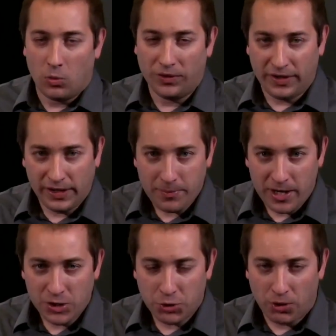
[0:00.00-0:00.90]
Once I get
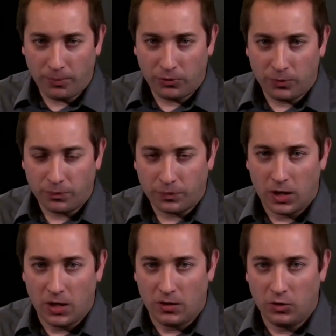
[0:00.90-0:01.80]
my interrupt,
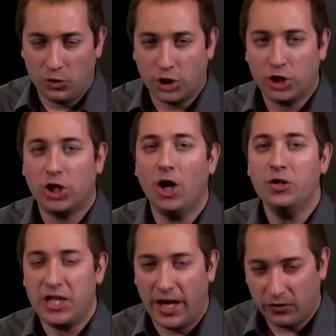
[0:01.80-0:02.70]
the
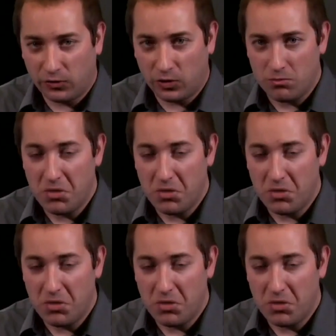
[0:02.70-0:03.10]
context,